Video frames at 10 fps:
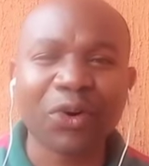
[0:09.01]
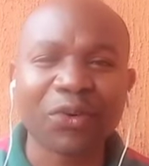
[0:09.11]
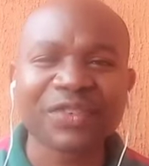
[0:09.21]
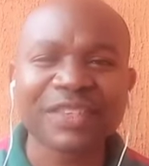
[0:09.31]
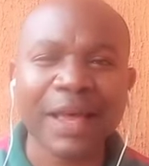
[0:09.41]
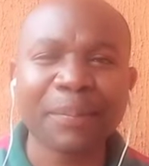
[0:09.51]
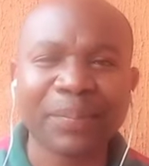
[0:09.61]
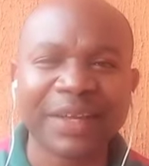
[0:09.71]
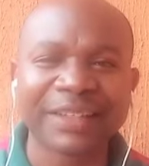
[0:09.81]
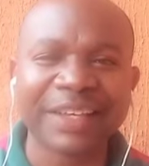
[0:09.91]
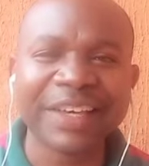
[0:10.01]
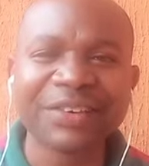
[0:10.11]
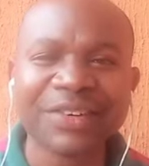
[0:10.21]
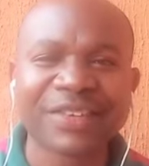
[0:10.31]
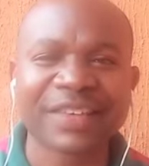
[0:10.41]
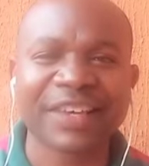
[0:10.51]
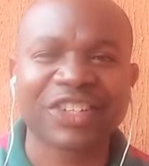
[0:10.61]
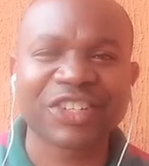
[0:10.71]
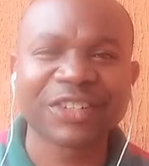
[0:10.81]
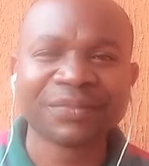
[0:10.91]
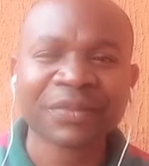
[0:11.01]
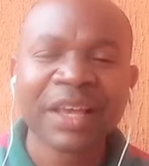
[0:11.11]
of sampling in research.